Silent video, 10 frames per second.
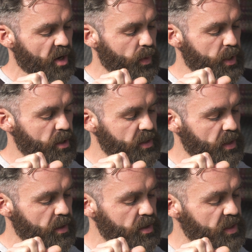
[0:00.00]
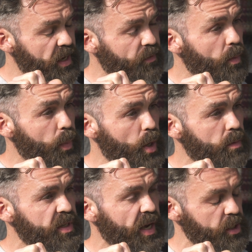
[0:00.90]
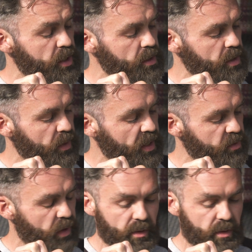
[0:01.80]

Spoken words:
Been using stiffer boom sections with this rig